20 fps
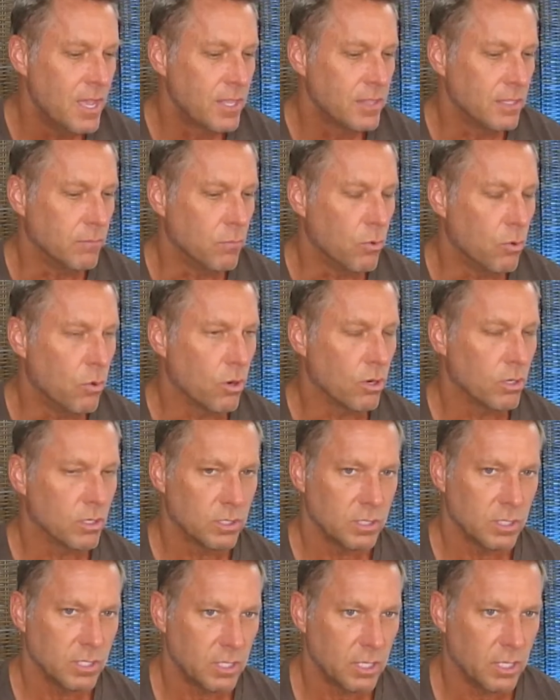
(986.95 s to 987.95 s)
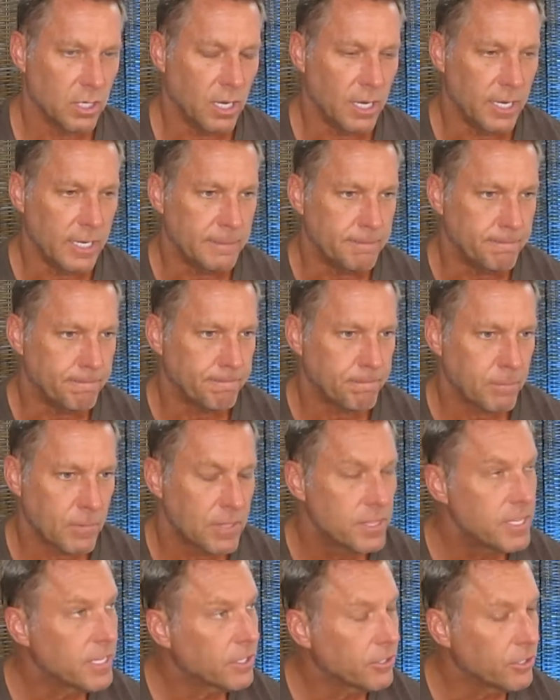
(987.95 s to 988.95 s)
the more um,
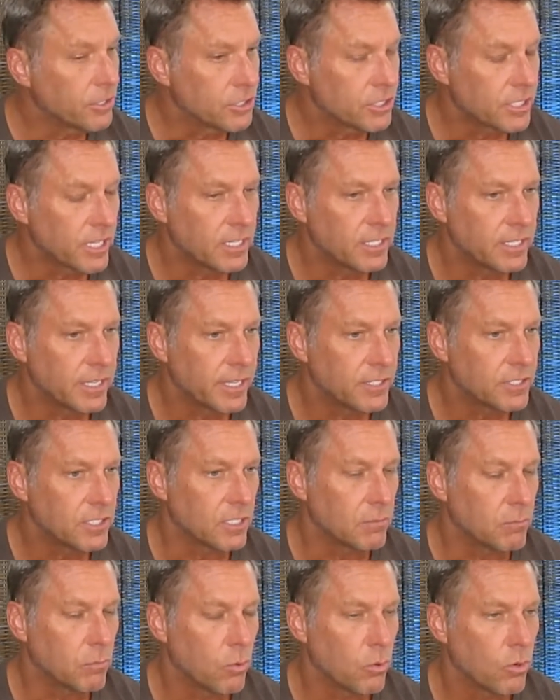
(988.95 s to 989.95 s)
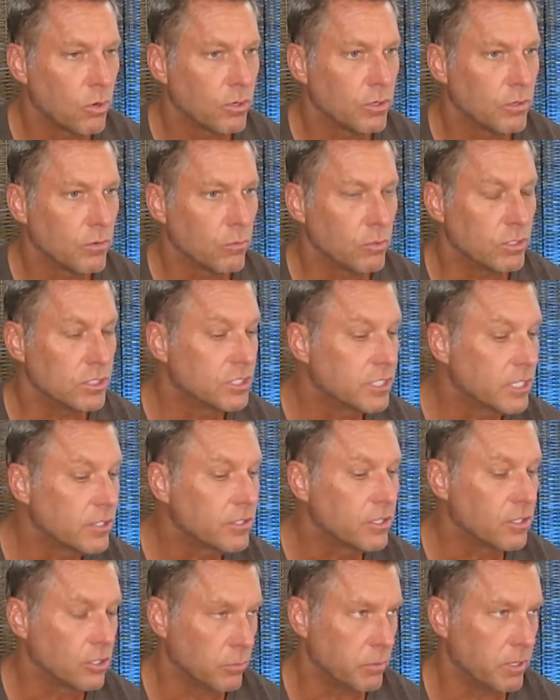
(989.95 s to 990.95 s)
thicker your skin gets and the more
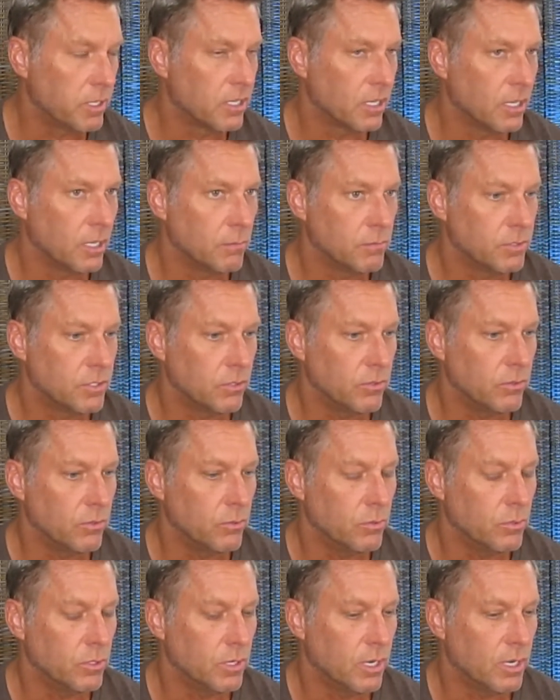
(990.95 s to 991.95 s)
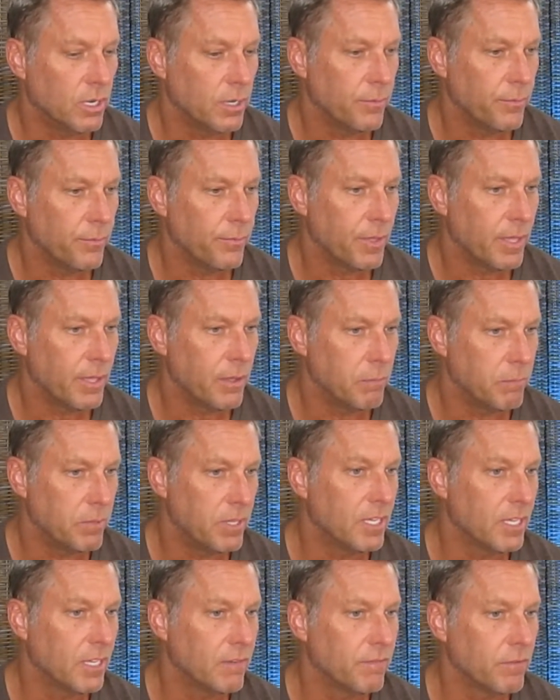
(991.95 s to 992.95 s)
resilient you become to uh,
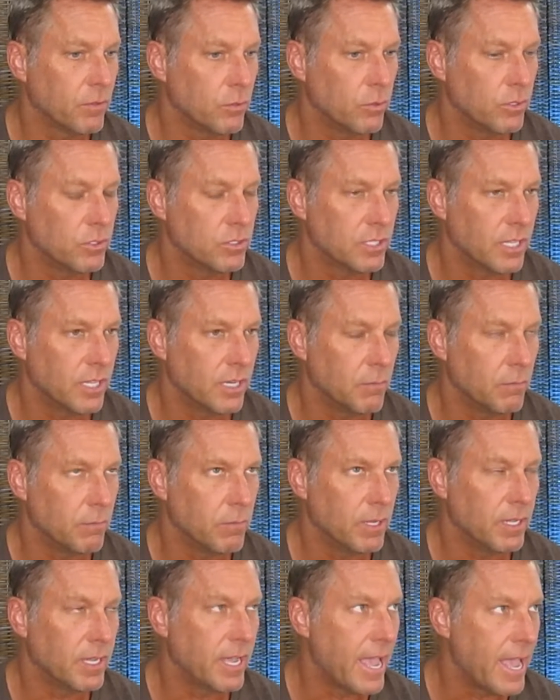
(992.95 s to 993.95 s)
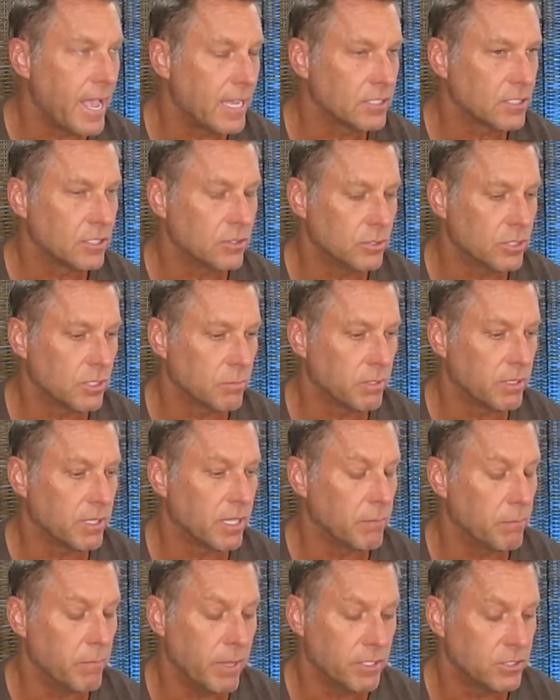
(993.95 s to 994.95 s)
being influenced and being asked to do something
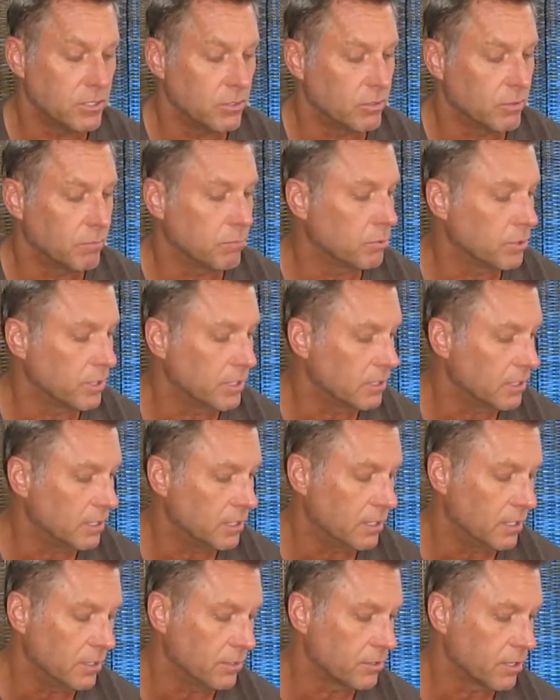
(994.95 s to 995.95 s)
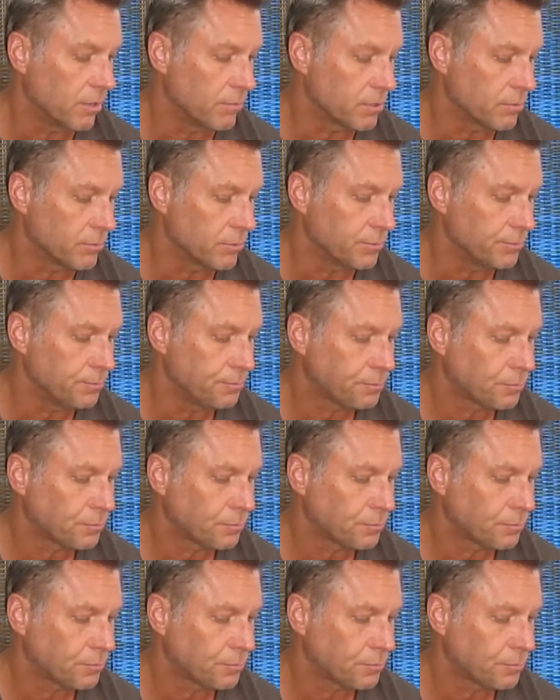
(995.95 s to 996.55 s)
that makes you completely uncomfortable.